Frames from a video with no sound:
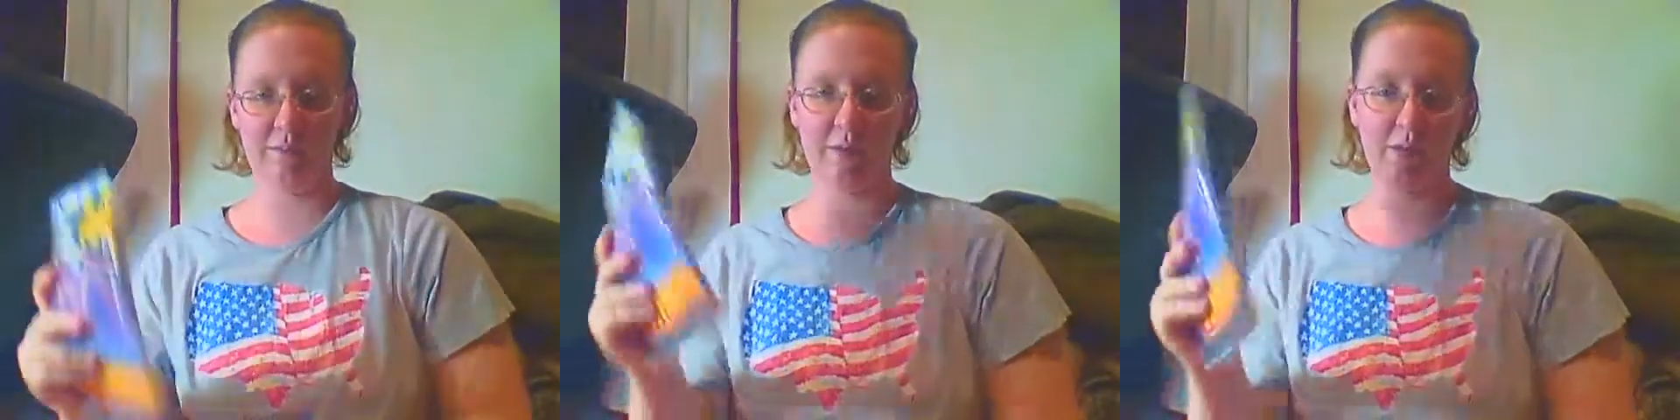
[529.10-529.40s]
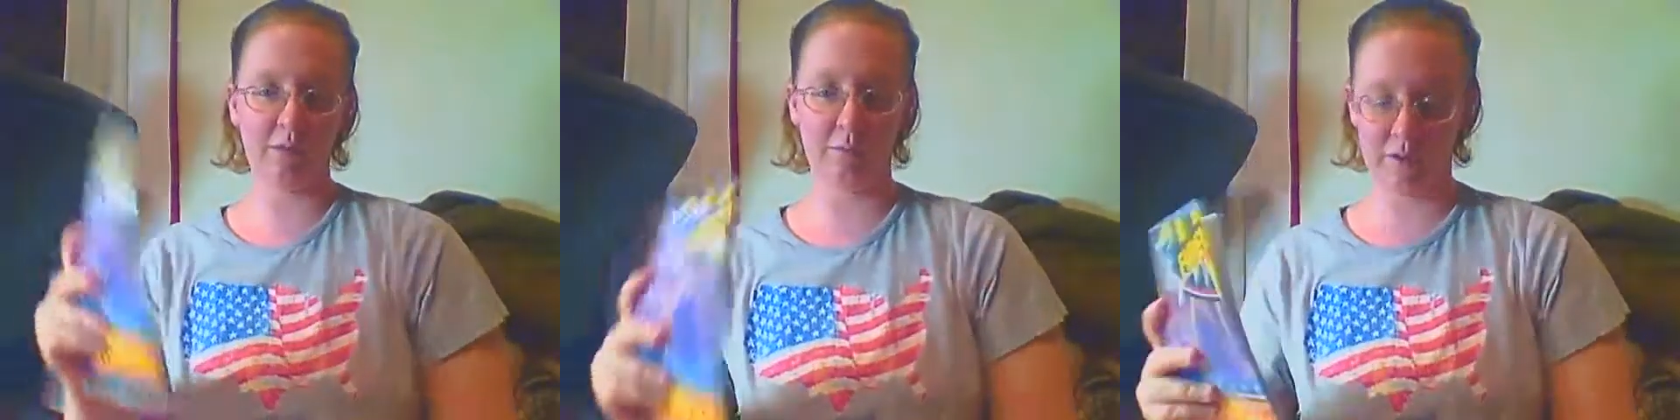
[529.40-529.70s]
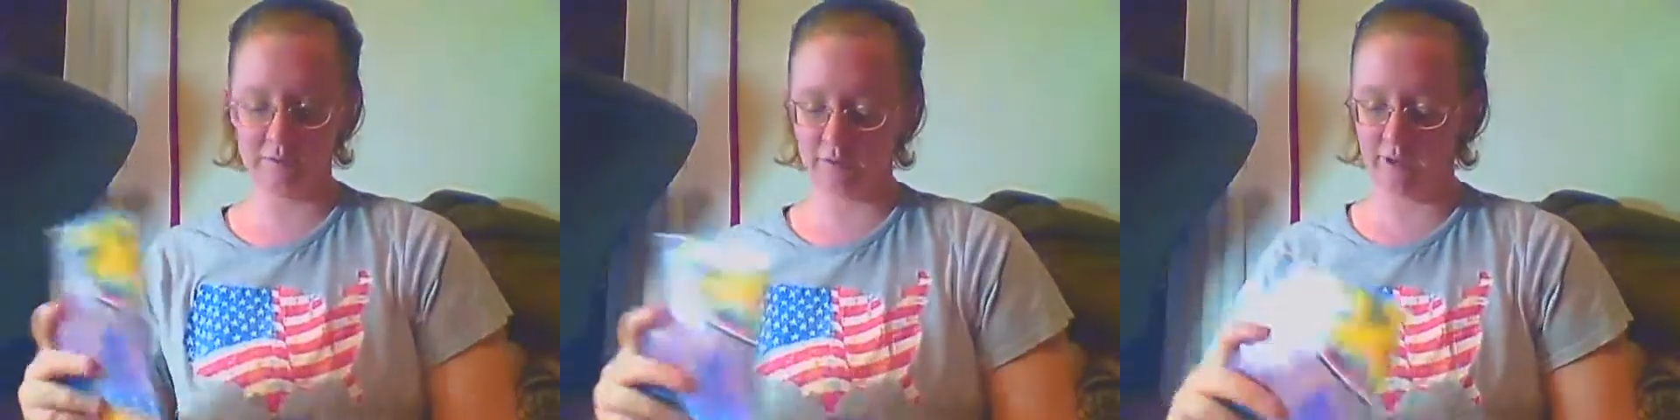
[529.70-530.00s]
My little
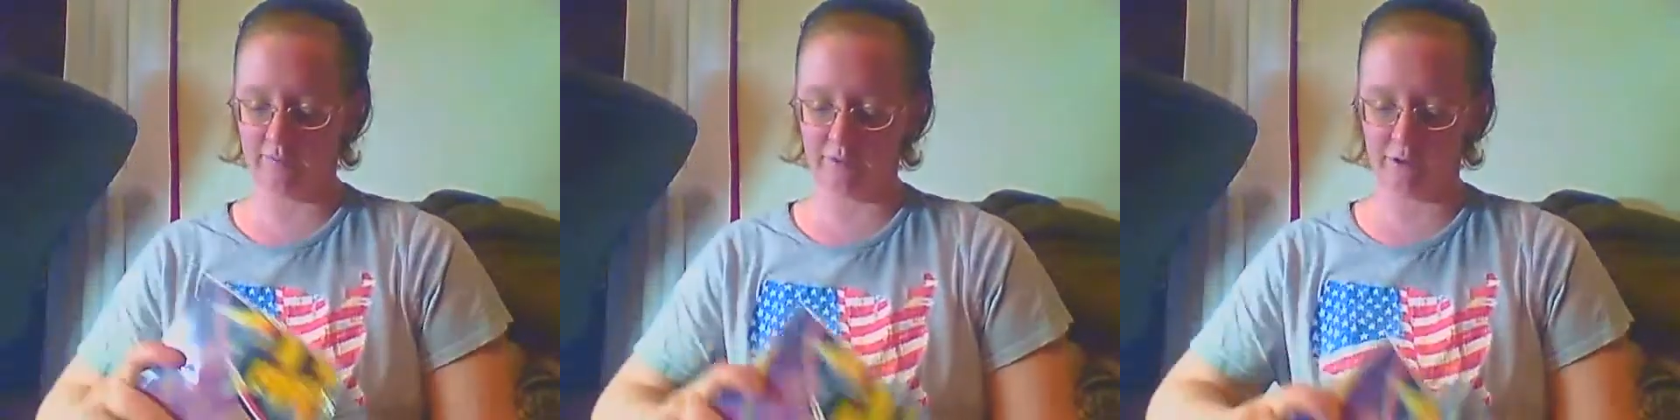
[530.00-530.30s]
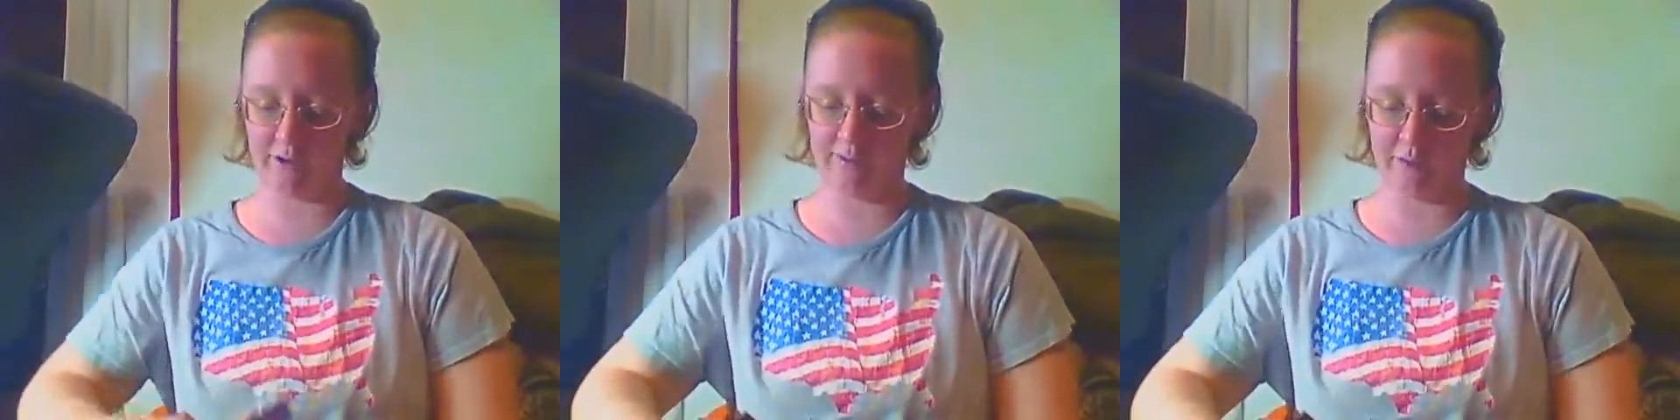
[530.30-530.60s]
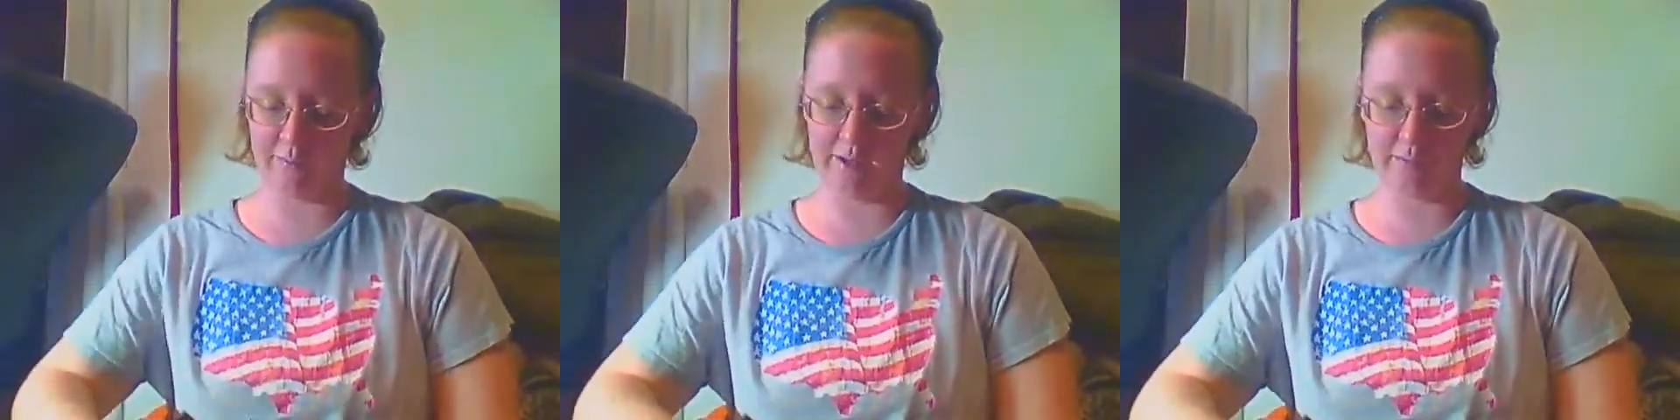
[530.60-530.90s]
boys are going to have a great
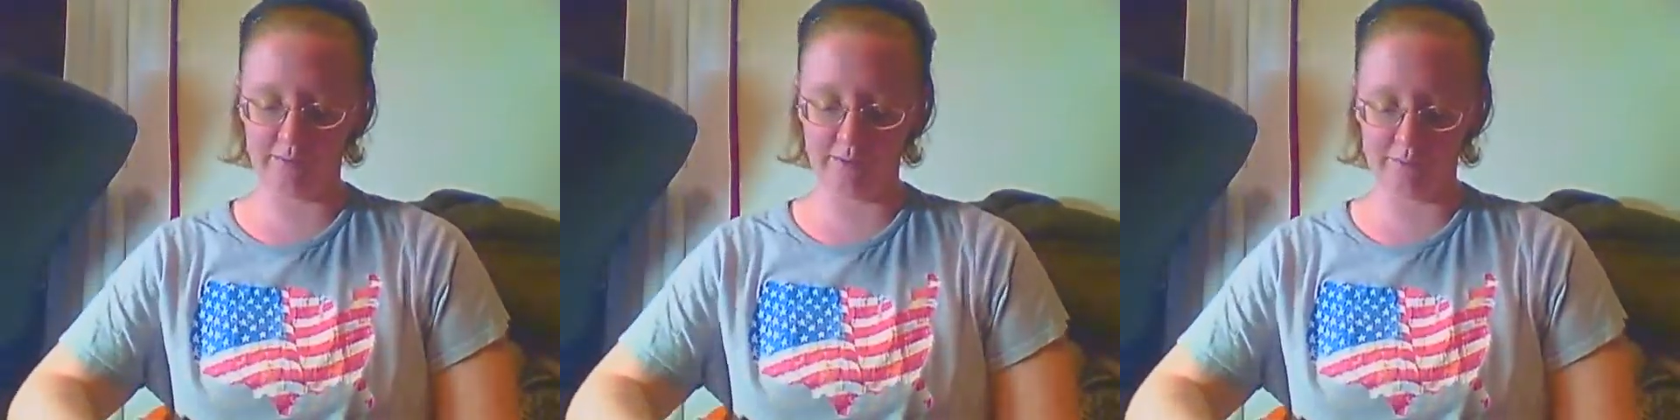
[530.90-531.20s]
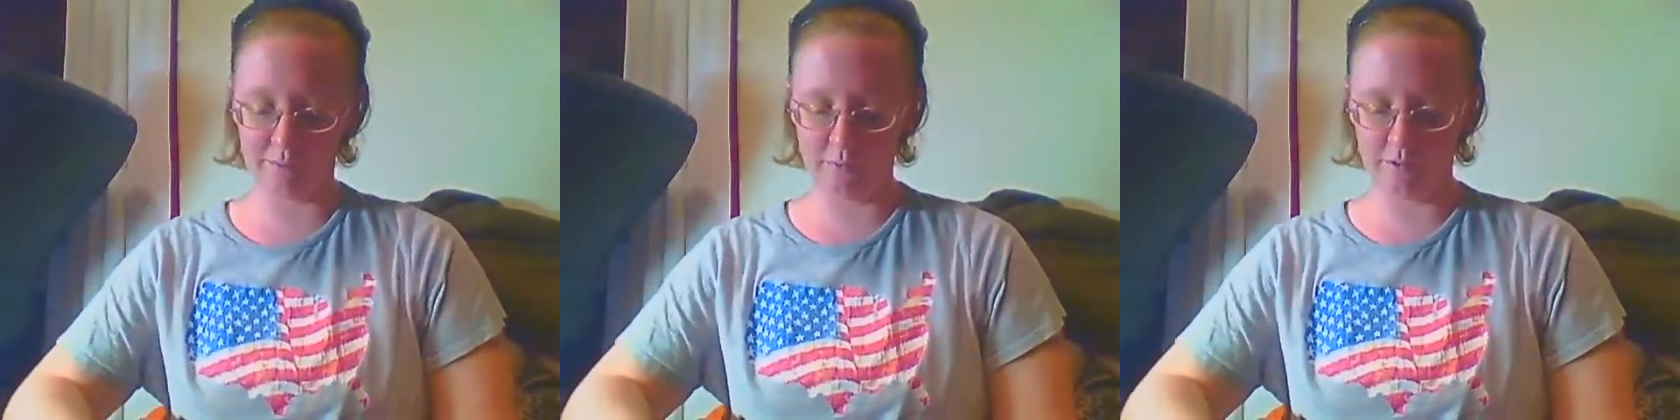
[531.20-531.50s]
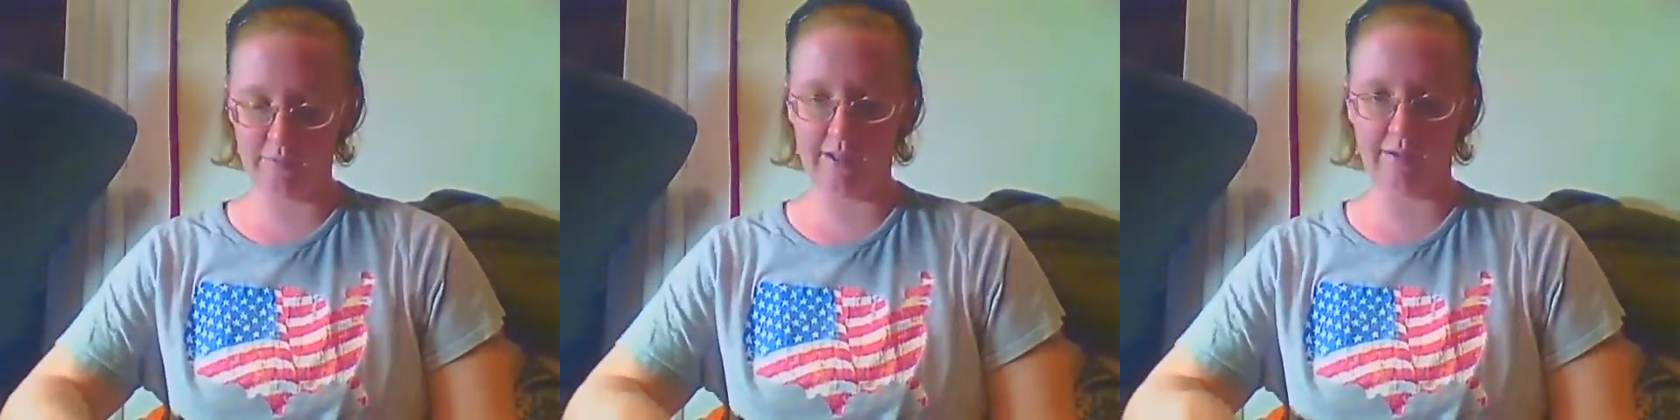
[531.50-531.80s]
time with that, but we'll
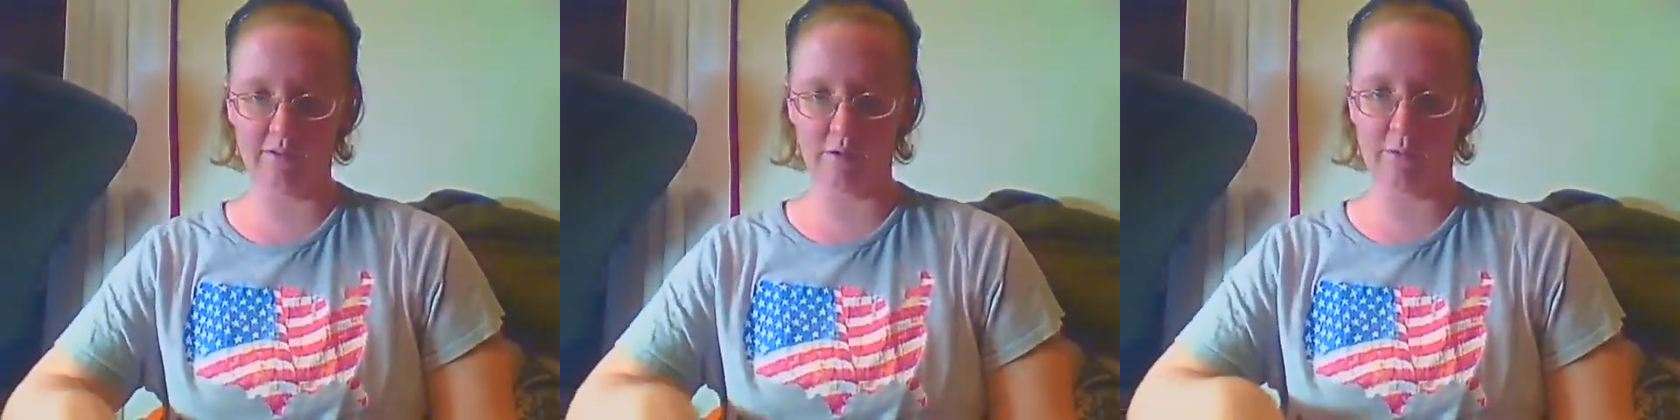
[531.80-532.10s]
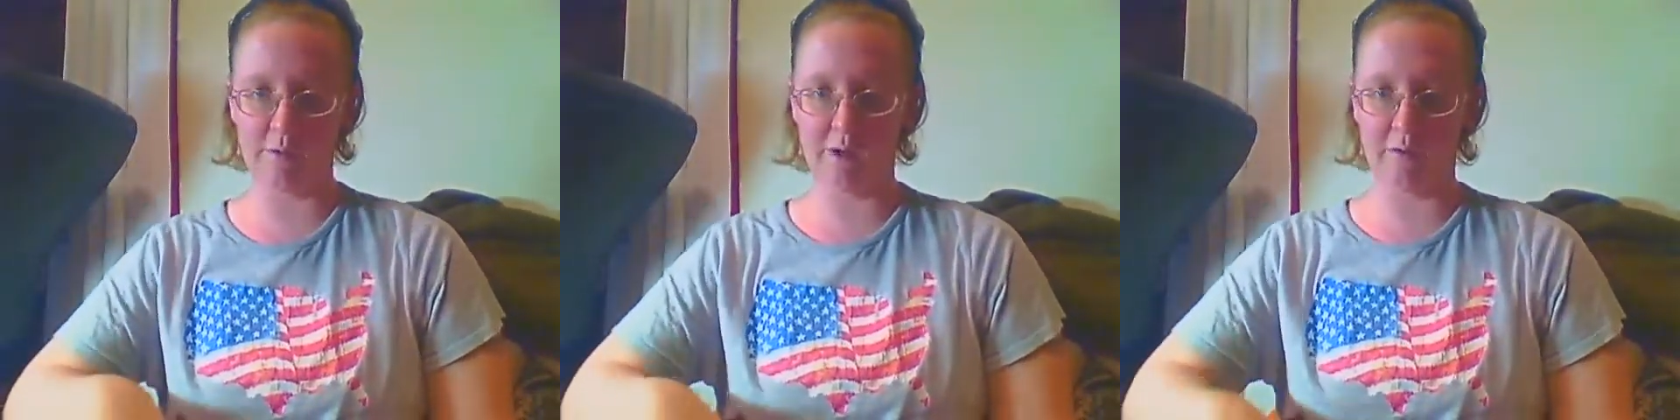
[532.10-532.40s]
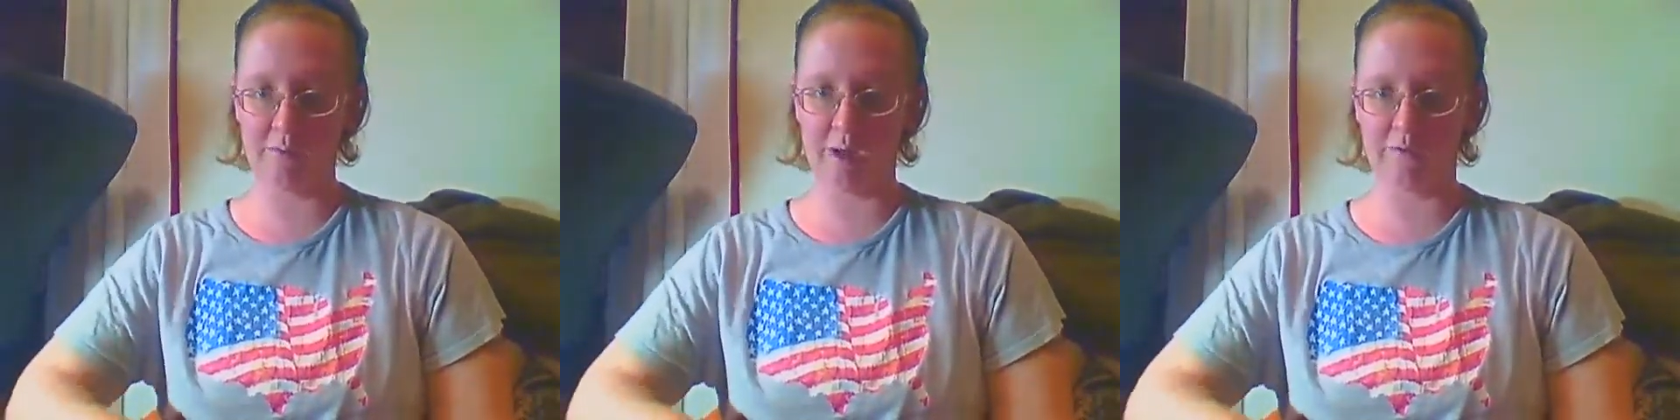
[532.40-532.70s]
give that to them
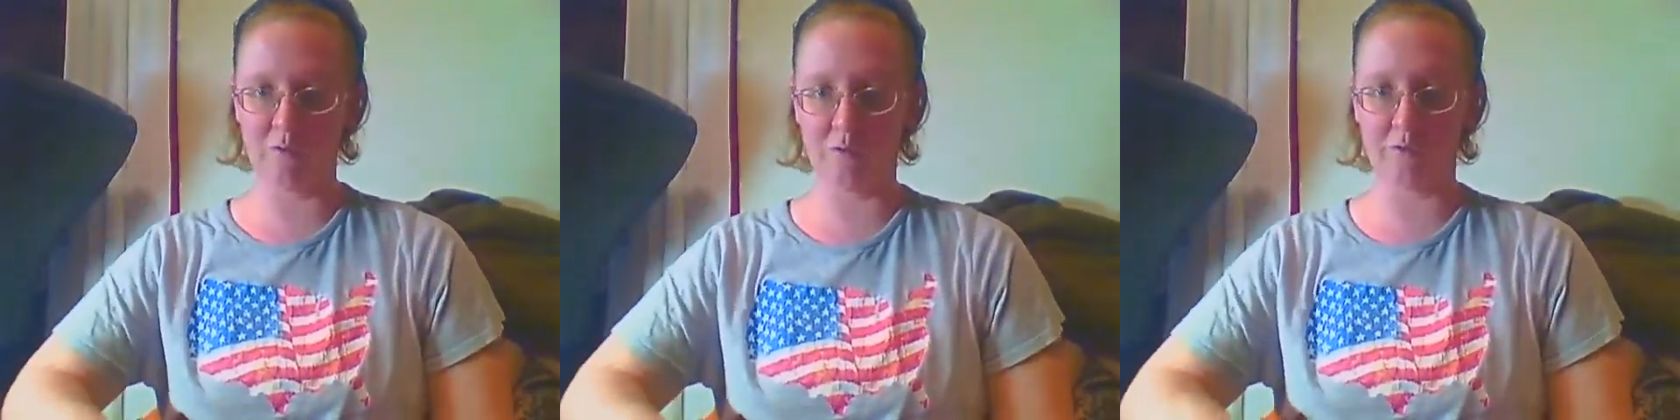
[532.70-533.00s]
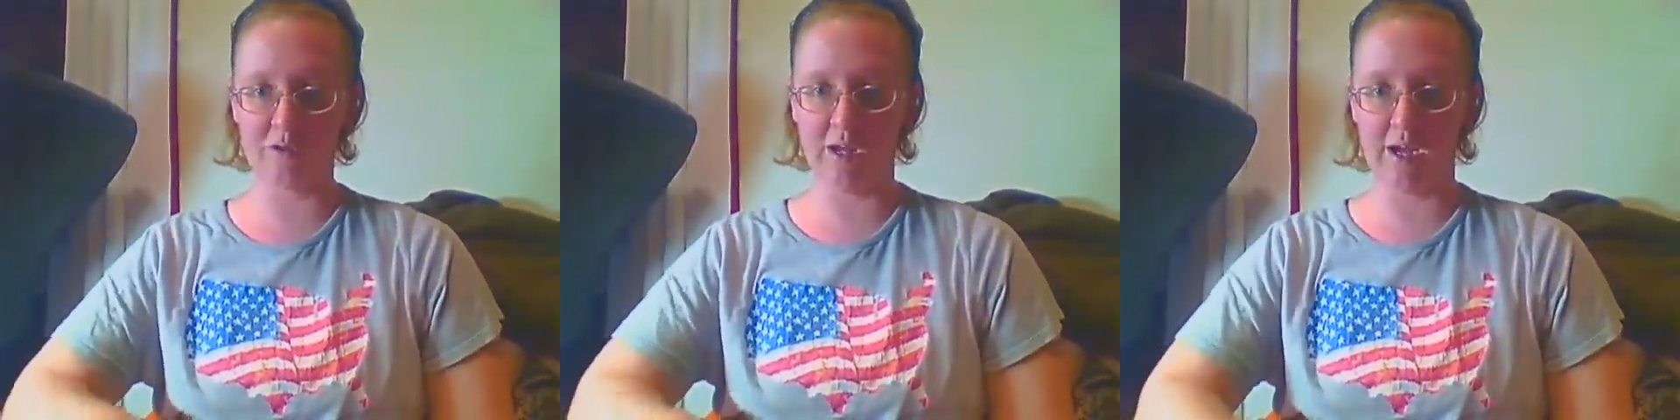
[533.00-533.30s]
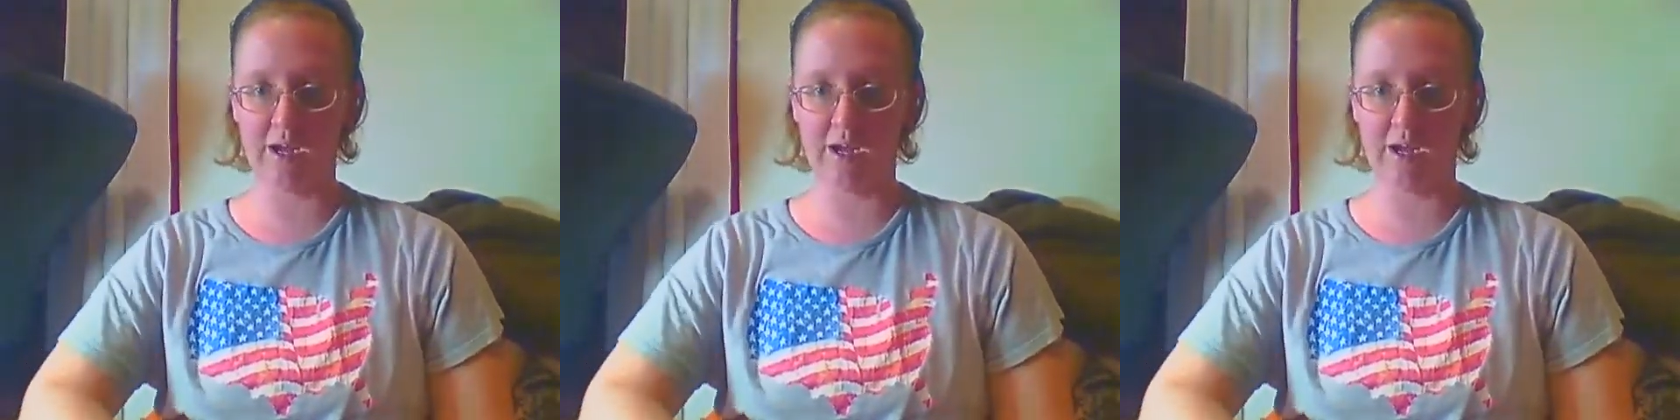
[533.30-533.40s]
around about 4th of